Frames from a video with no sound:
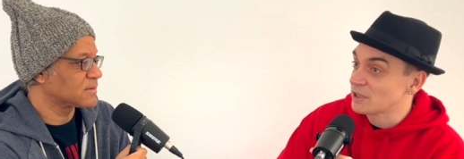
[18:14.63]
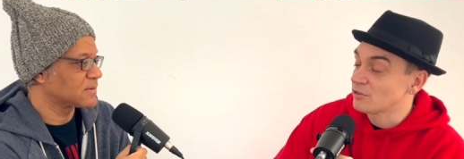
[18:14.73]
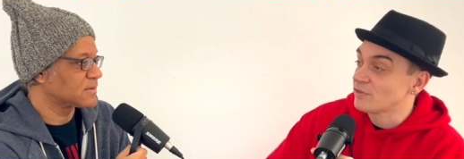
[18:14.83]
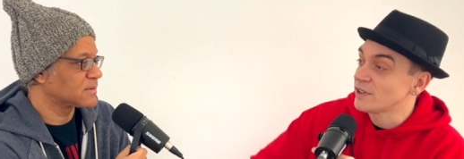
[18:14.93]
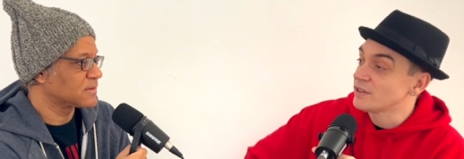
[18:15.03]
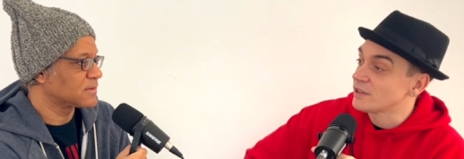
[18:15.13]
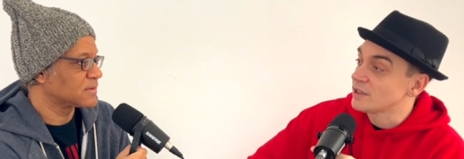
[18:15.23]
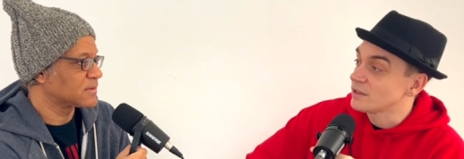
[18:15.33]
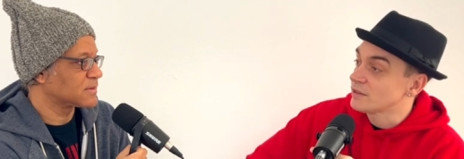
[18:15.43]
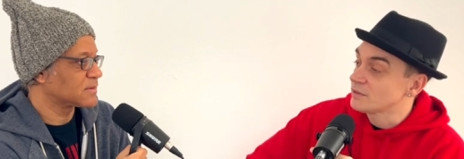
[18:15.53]
Speaker 1: being
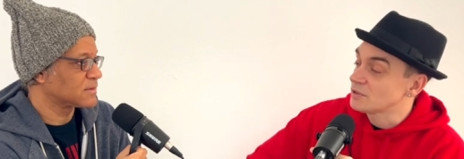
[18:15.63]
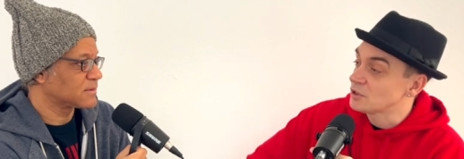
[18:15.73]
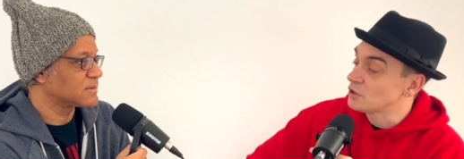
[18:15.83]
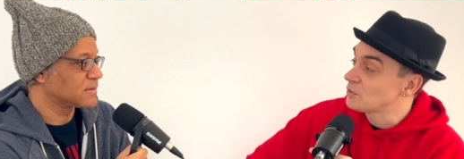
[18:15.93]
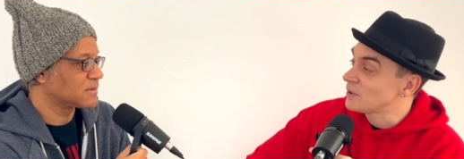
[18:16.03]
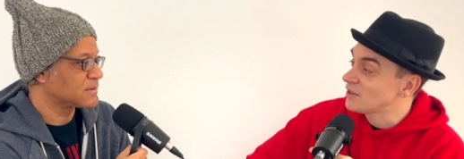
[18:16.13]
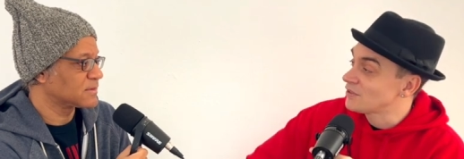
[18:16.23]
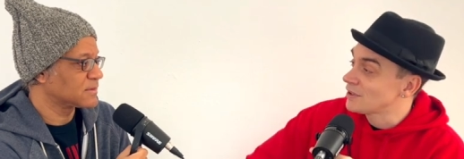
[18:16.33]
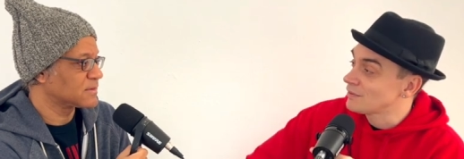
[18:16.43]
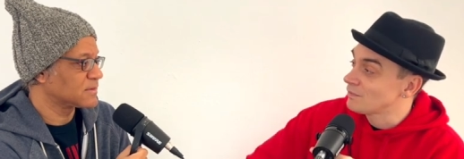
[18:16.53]
graffiti, you could have
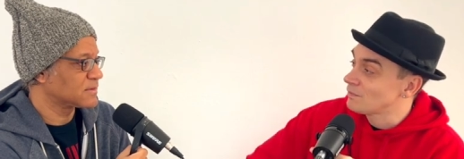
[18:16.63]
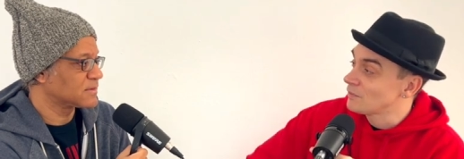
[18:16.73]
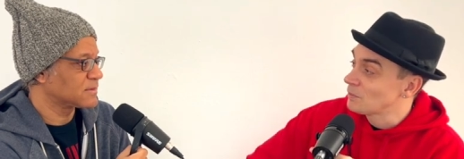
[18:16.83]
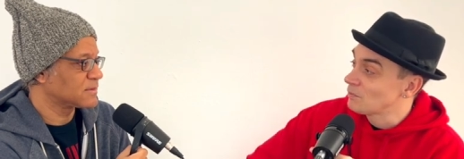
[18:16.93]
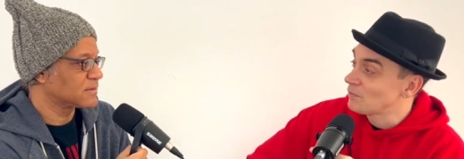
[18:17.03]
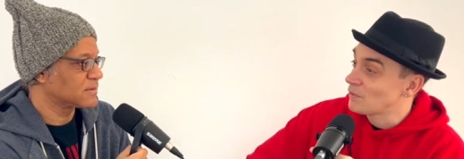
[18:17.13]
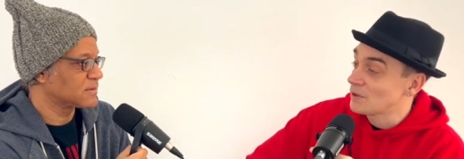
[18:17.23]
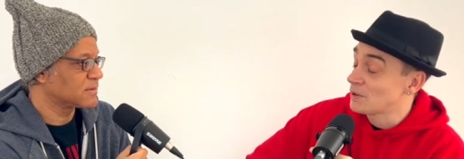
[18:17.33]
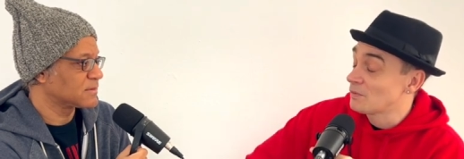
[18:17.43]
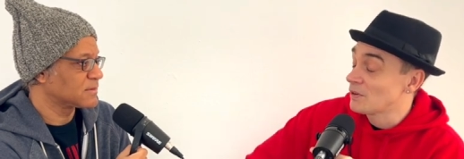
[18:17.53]
been seen
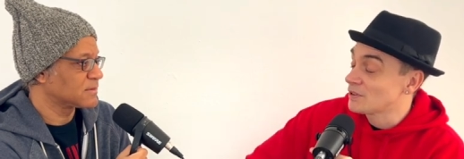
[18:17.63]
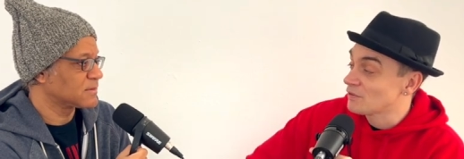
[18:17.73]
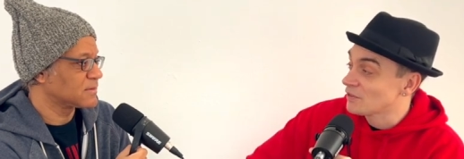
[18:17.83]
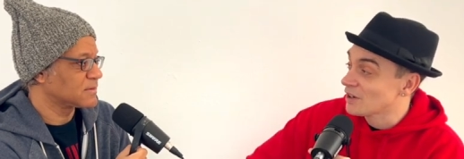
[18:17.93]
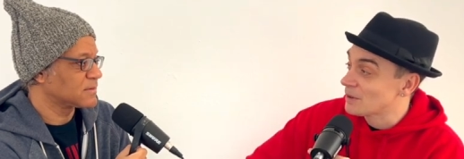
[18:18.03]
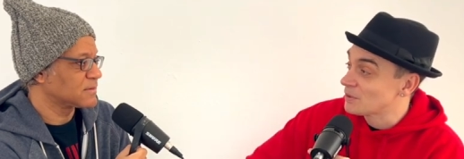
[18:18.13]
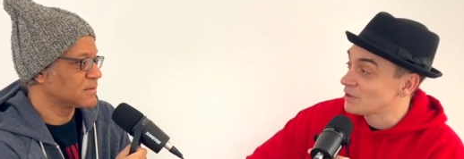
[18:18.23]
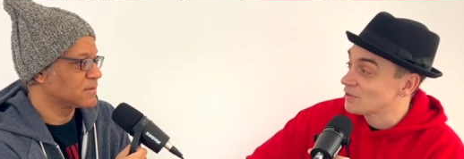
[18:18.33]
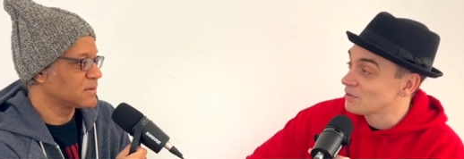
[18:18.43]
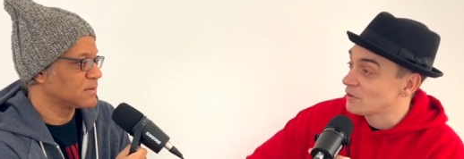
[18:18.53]
in a very different light
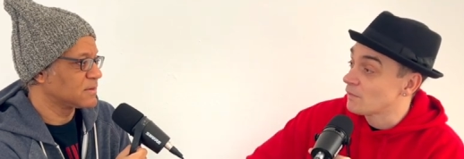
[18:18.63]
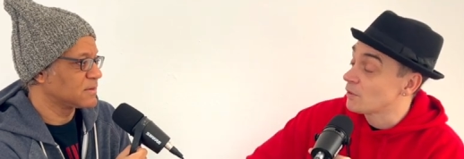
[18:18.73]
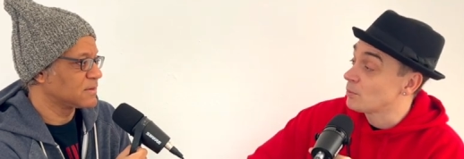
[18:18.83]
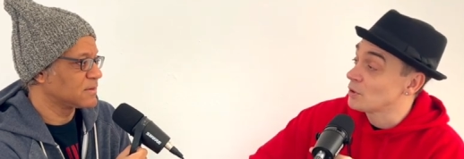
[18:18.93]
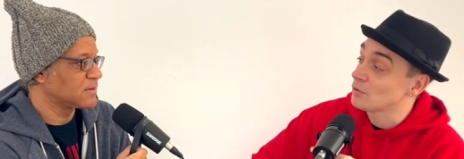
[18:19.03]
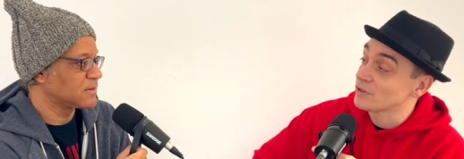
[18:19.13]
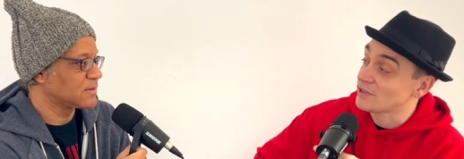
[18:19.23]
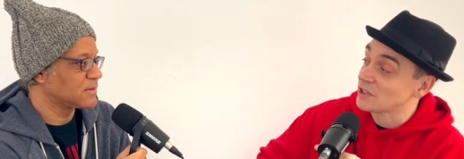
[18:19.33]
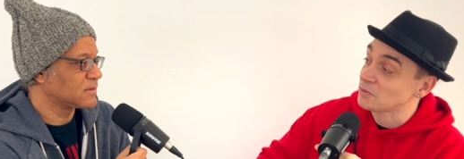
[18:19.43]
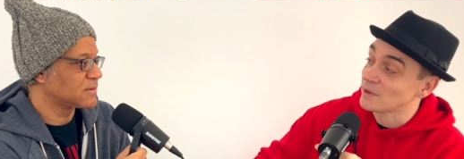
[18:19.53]
because of the
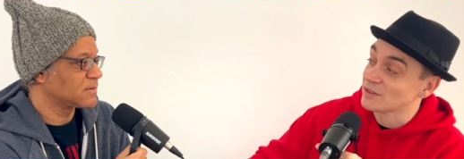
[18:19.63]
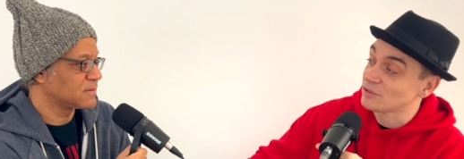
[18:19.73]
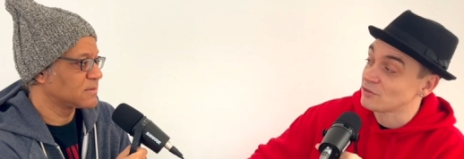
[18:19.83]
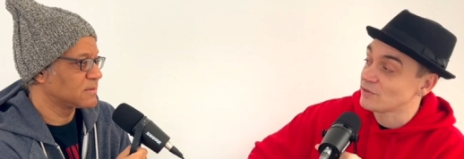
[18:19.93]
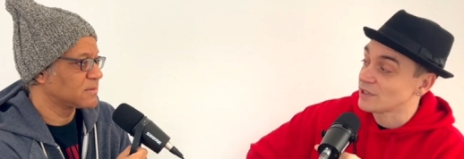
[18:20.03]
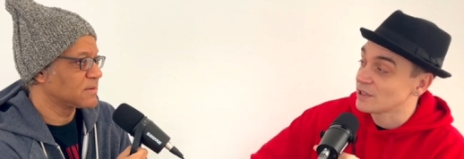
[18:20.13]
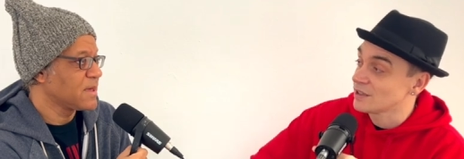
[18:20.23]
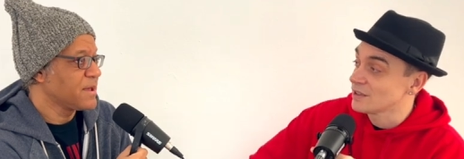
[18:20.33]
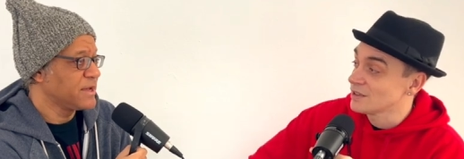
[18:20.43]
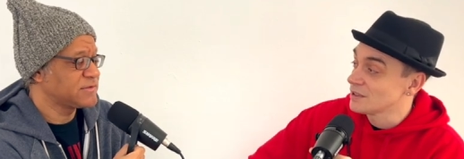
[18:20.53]
purist aspect of
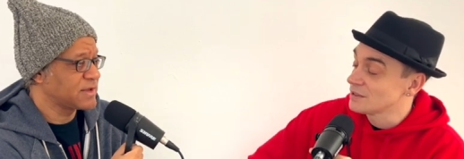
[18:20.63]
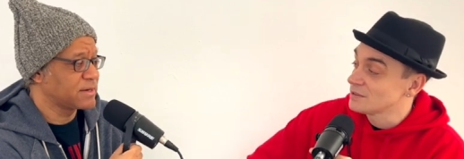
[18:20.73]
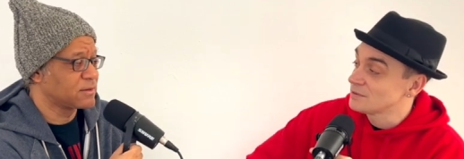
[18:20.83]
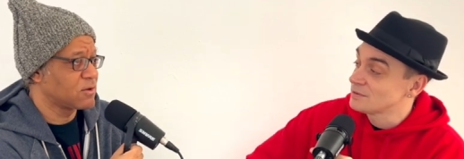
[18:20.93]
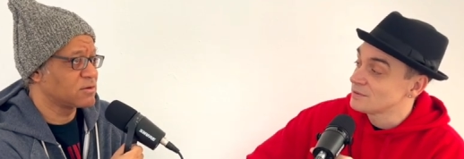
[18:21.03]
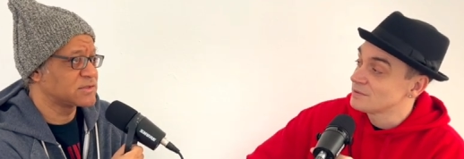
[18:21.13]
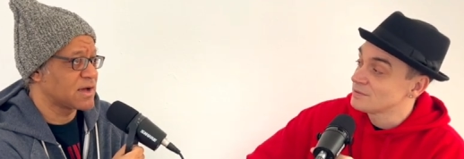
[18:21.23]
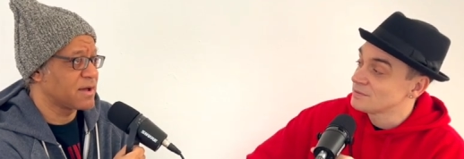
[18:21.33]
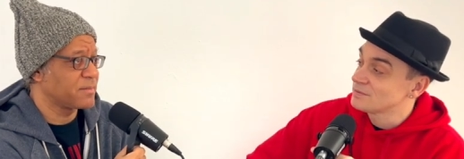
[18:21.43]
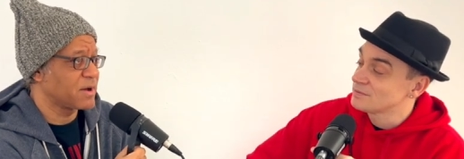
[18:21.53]
Speaker 2: graffiti. It's taken a long
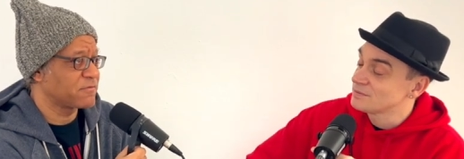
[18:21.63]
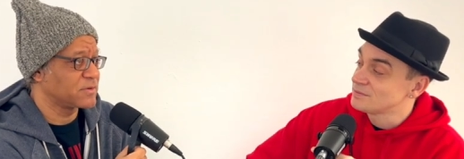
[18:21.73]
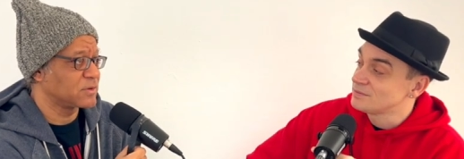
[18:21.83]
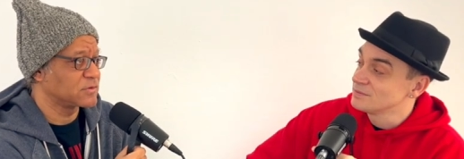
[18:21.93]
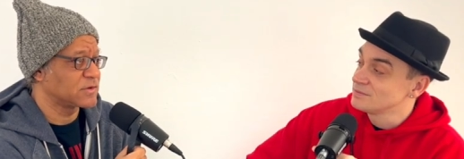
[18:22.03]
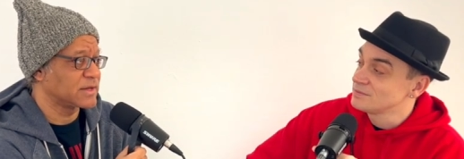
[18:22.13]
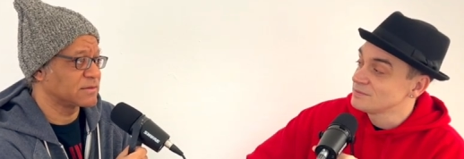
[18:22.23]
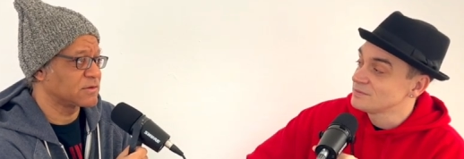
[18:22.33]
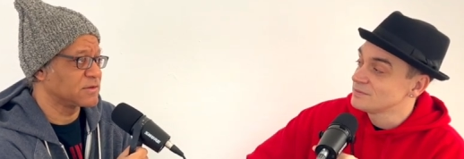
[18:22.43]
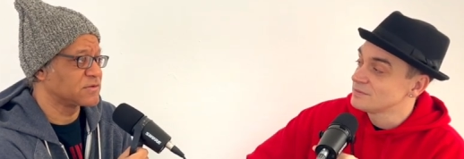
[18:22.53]
time, I feel, to
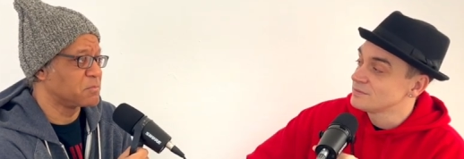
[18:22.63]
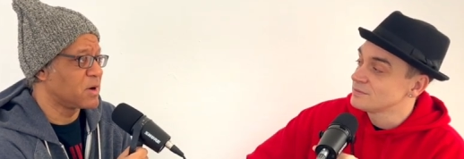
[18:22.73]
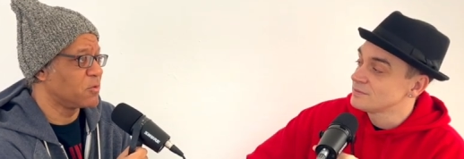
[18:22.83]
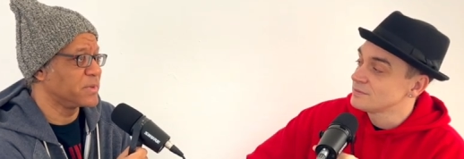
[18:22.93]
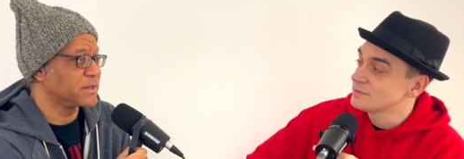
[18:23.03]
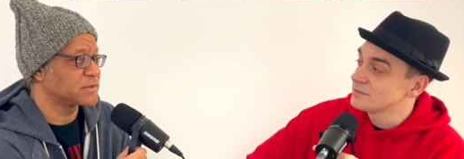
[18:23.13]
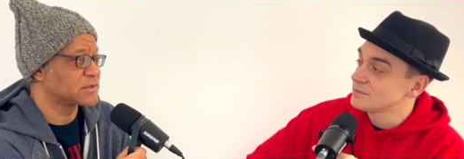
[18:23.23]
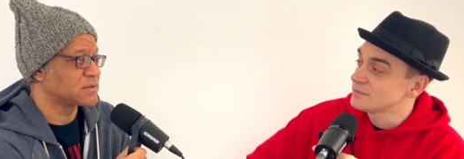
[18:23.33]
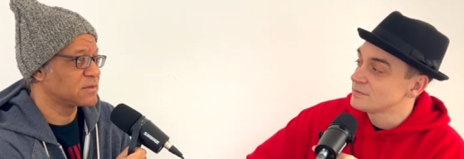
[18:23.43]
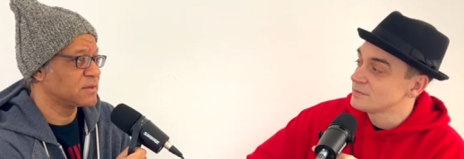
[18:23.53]
get to this
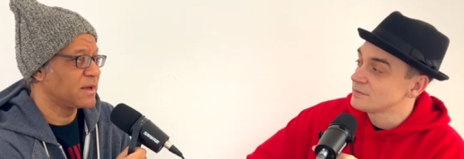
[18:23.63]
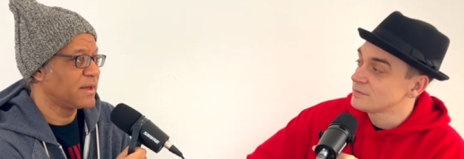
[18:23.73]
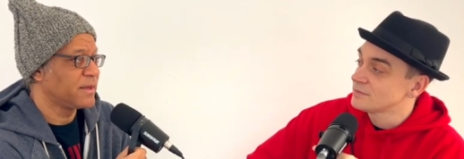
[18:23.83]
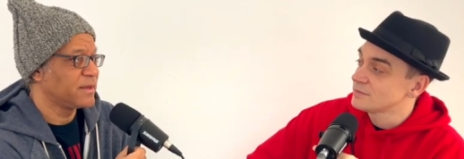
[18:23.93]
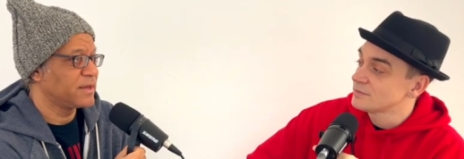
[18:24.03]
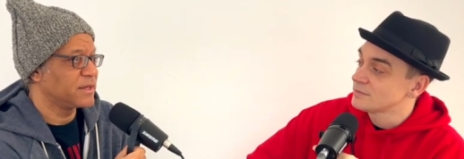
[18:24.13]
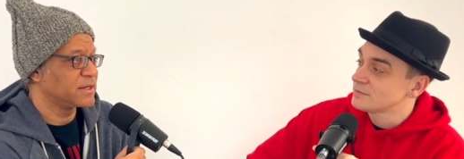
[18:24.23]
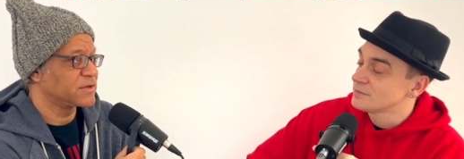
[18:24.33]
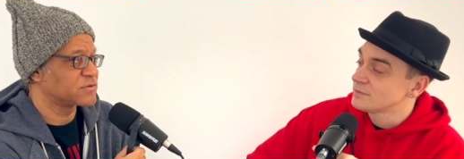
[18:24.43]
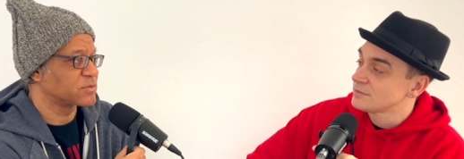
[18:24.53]
moment
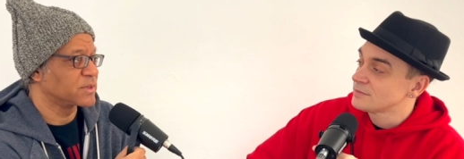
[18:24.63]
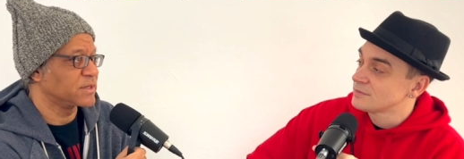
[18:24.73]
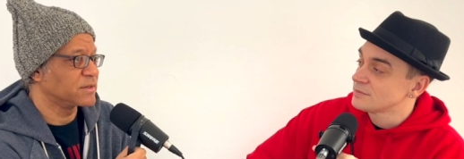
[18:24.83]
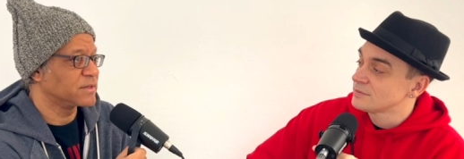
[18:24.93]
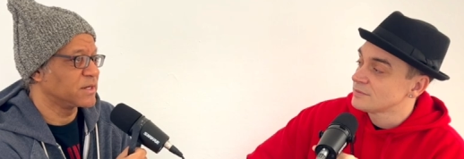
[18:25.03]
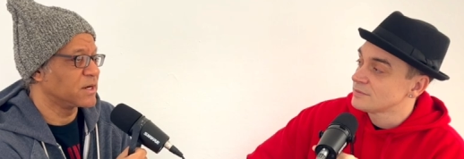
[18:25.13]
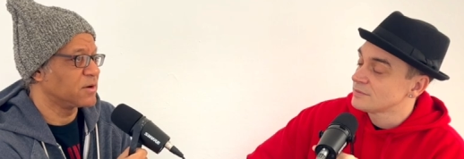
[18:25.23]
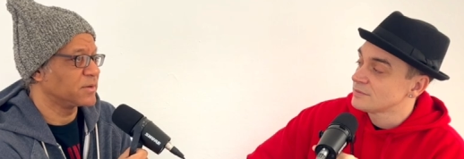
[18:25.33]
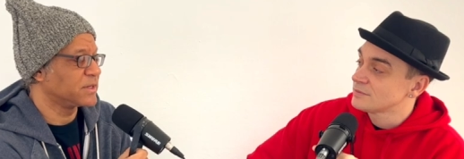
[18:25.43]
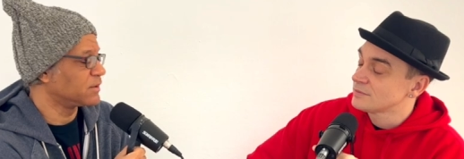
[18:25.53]
in history, you
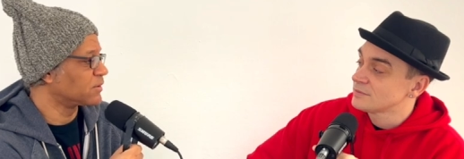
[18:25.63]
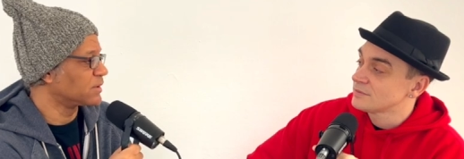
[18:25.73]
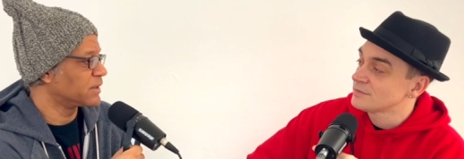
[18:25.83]
know, here